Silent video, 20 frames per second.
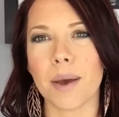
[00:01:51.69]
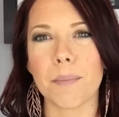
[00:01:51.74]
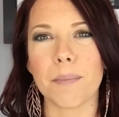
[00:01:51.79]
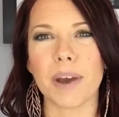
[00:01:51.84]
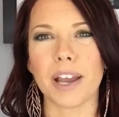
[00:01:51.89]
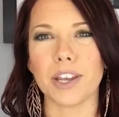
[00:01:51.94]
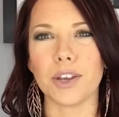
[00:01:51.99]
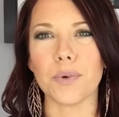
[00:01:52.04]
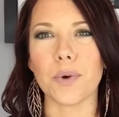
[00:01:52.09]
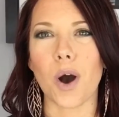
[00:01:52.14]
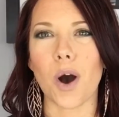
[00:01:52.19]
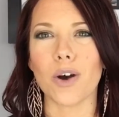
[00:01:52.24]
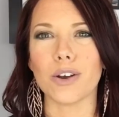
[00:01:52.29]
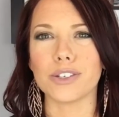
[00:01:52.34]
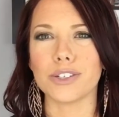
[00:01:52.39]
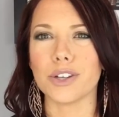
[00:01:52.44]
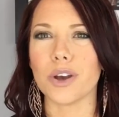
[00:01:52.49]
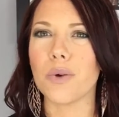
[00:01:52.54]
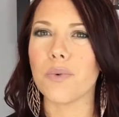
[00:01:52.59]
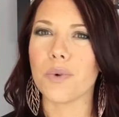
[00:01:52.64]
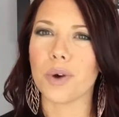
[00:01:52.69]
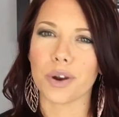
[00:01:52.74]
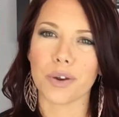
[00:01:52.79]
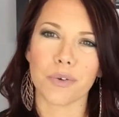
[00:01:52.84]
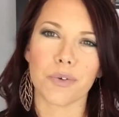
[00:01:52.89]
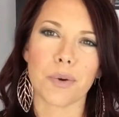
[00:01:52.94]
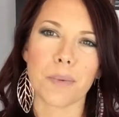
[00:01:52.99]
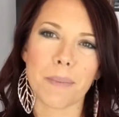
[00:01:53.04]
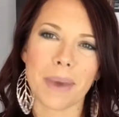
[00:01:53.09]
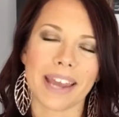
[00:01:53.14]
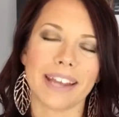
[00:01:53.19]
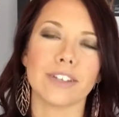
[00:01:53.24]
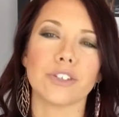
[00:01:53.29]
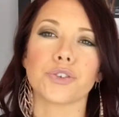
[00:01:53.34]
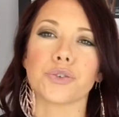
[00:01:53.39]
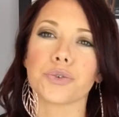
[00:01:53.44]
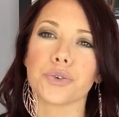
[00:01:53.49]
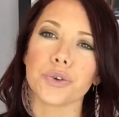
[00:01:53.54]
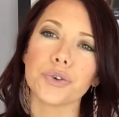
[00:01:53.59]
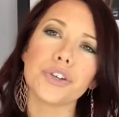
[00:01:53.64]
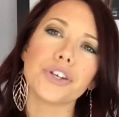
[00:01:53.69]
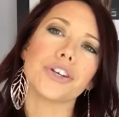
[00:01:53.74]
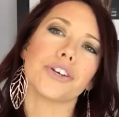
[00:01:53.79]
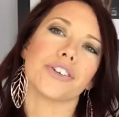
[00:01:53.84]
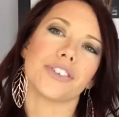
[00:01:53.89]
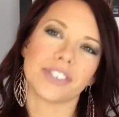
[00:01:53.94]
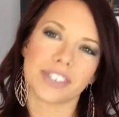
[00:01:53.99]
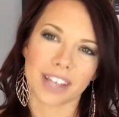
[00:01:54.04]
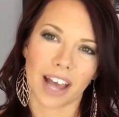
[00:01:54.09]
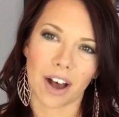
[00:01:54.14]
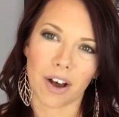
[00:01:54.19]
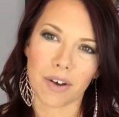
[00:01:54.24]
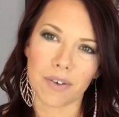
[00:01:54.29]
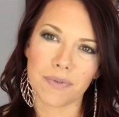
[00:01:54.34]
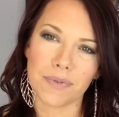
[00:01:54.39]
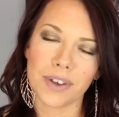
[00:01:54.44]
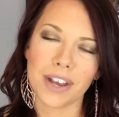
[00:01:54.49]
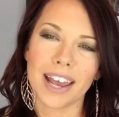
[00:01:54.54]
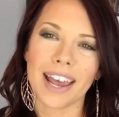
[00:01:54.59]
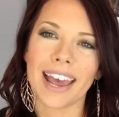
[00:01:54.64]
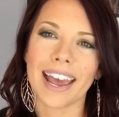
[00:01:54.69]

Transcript: but you also want to remain true to yourself